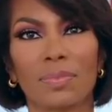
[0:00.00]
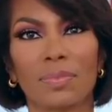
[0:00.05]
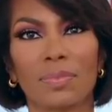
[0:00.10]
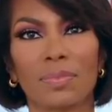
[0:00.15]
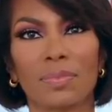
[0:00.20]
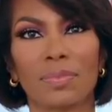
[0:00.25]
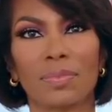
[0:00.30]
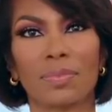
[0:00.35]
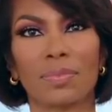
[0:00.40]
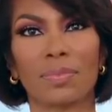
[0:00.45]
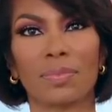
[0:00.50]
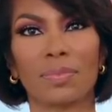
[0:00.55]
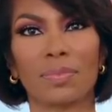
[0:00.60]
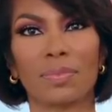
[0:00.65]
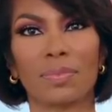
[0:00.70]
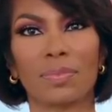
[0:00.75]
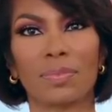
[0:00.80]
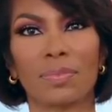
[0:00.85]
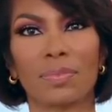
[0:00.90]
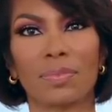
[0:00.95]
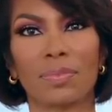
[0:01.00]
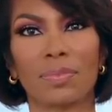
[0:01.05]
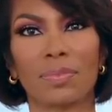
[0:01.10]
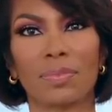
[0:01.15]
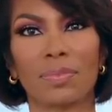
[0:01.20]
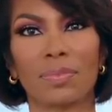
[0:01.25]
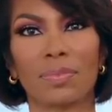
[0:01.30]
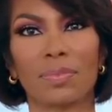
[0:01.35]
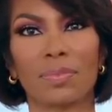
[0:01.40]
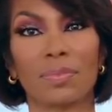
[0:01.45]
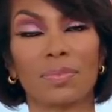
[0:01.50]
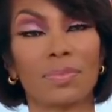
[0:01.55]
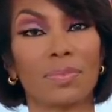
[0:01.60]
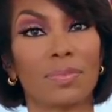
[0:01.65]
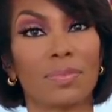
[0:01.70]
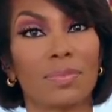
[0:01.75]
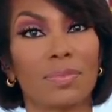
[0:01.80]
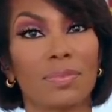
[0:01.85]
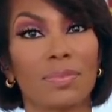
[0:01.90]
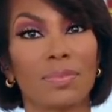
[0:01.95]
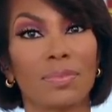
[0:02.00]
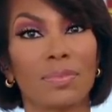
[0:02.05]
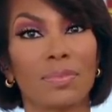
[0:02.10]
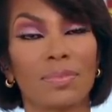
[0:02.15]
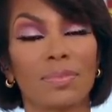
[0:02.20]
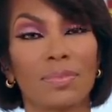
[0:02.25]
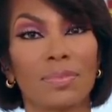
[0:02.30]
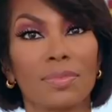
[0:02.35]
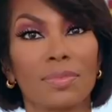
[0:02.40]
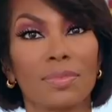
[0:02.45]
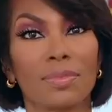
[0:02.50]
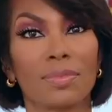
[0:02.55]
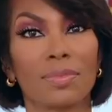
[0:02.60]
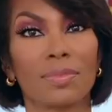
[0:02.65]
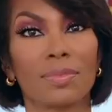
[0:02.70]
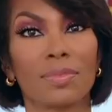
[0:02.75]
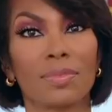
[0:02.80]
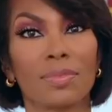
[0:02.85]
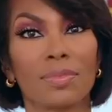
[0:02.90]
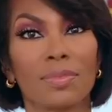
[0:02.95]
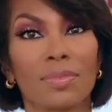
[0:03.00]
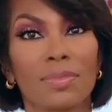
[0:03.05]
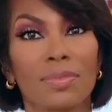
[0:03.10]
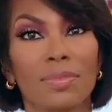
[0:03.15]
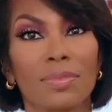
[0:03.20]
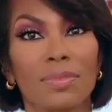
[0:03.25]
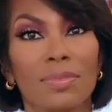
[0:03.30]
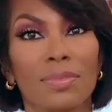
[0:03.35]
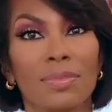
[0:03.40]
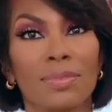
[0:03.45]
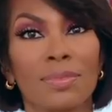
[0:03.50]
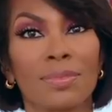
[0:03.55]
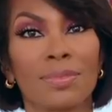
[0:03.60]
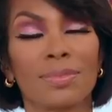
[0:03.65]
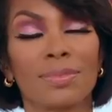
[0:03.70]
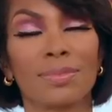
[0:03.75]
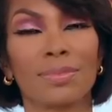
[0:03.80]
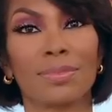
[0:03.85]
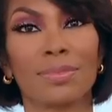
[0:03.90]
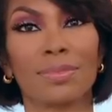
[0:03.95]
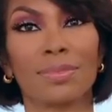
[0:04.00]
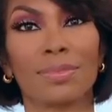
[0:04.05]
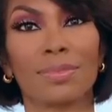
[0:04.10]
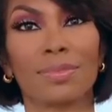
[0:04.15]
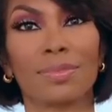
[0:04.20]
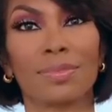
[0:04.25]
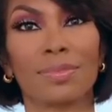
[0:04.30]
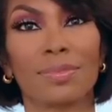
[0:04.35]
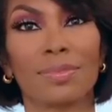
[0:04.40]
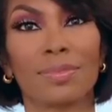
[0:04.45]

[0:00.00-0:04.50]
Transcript: No words are spoken by the person on screen.